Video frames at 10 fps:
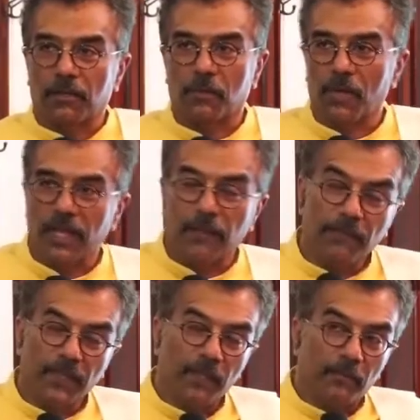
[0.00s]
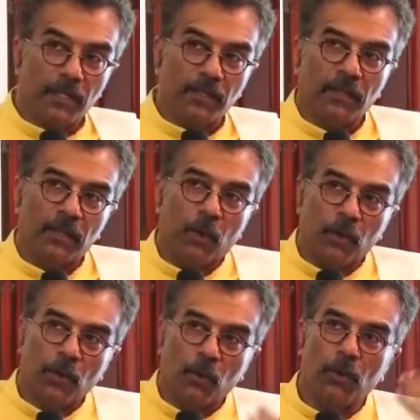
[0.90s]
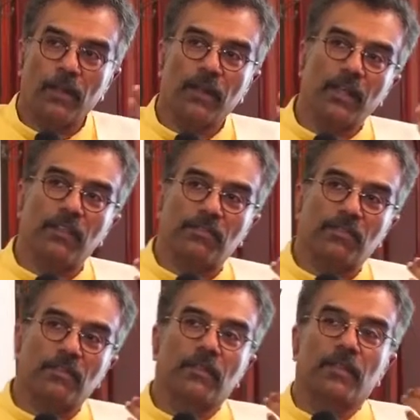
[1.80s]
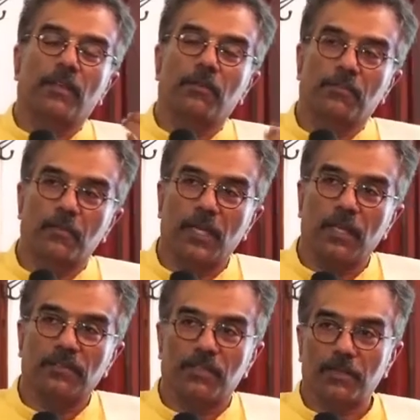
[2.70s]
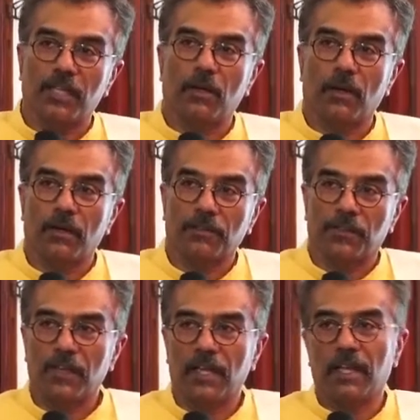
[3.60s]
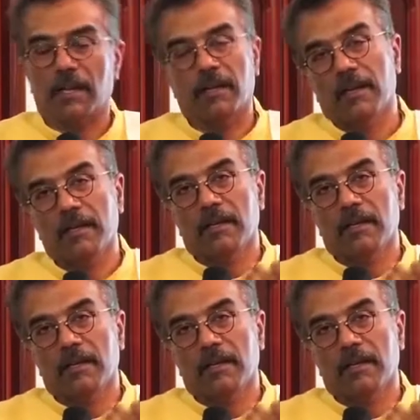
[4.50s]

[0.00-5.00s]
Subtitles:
today. But in olden days, there used to be something called syndicate.